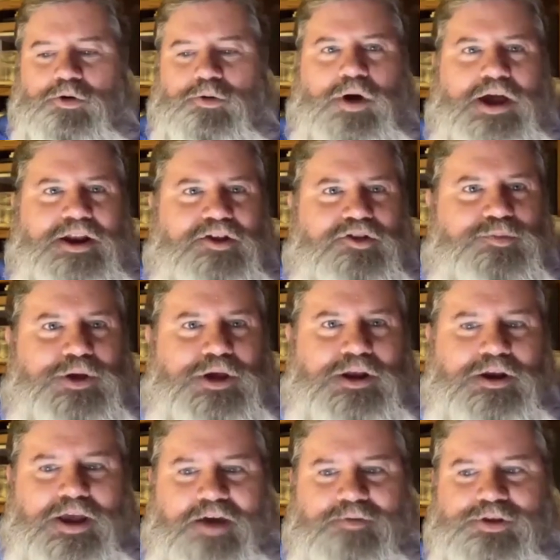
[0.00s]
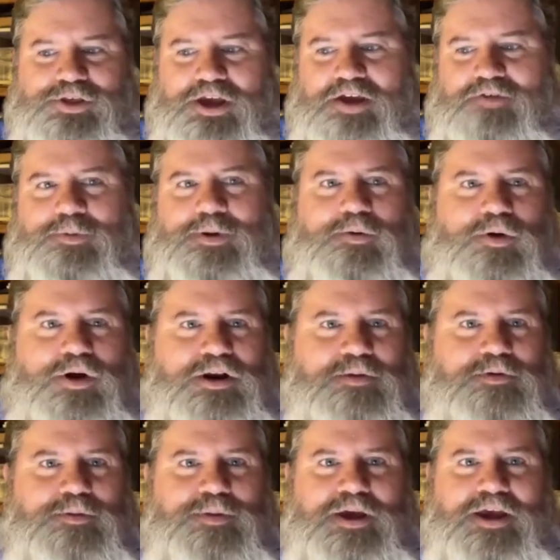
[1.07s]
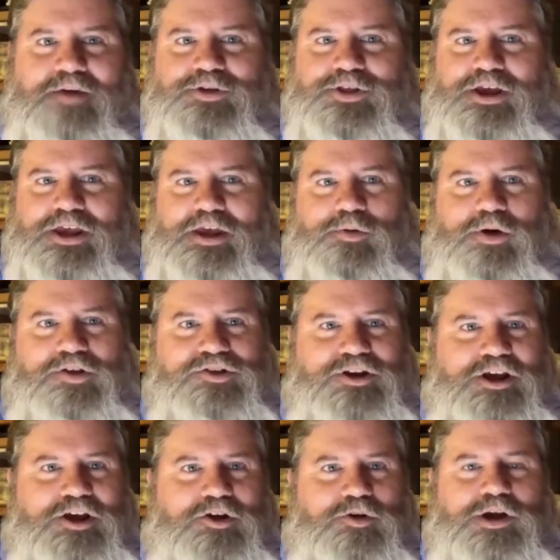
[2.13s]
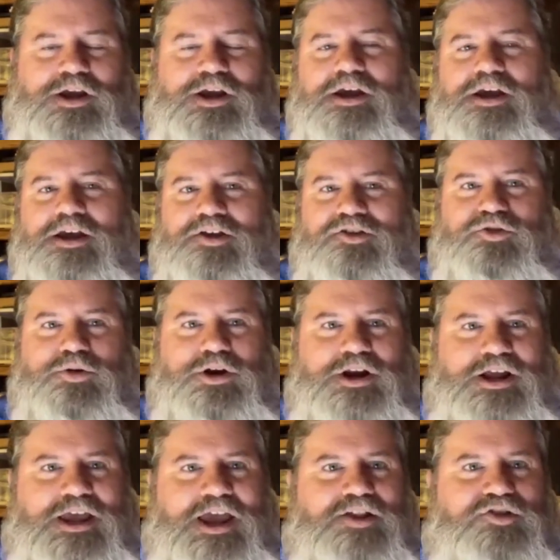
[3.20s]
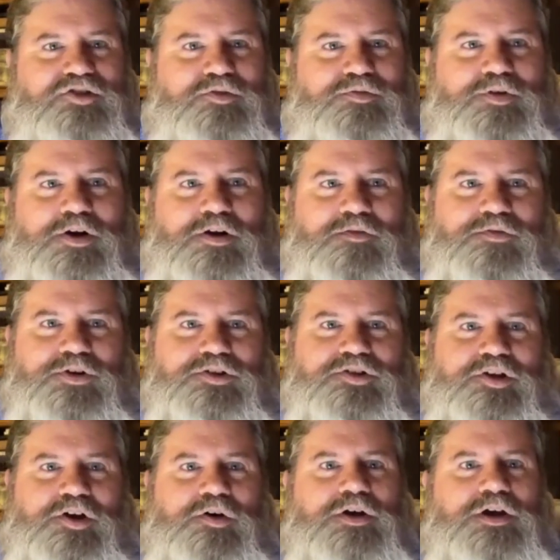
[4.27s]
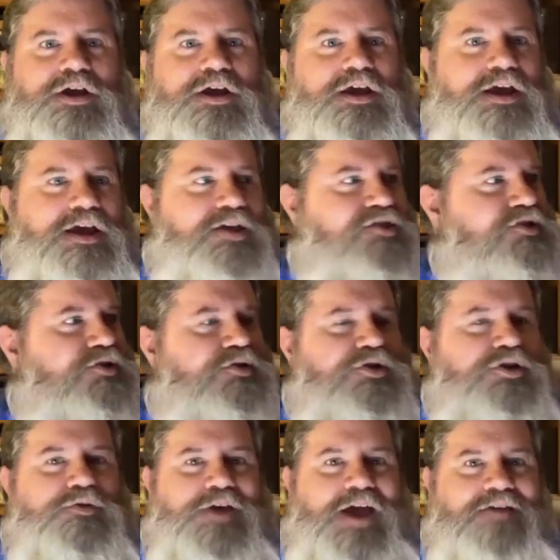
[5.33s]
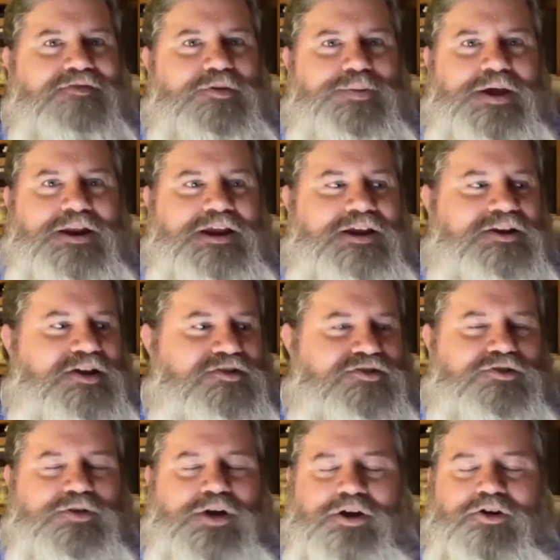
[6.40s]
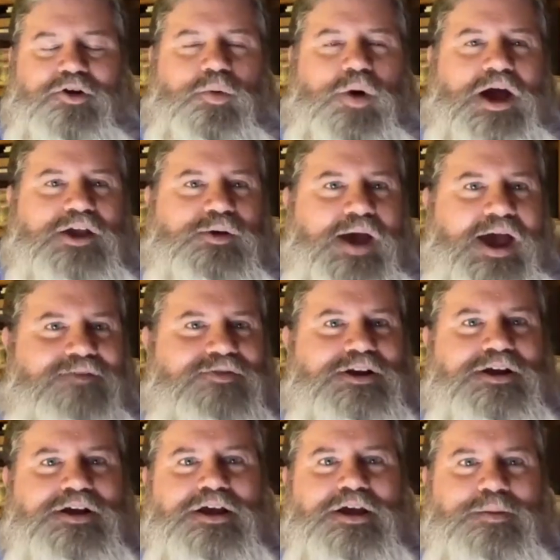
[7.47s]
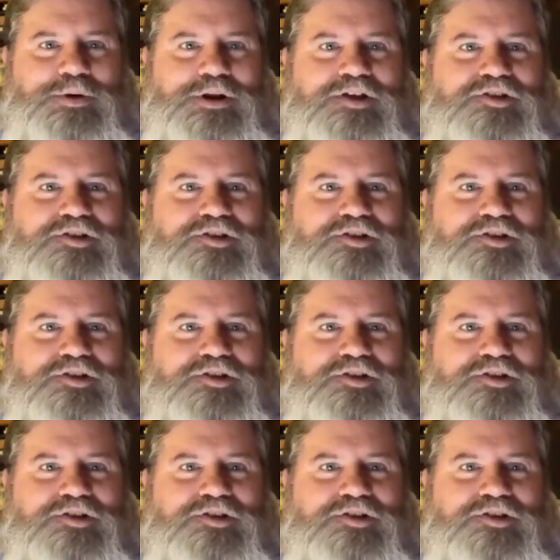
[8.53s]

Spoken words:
White has been everything everybody wanted him to be. Everything he was in Hickory, he's doing it again so far in Frisco. He's a dude that if you haven't paid any attention to, I don't know why you haven't, but he's a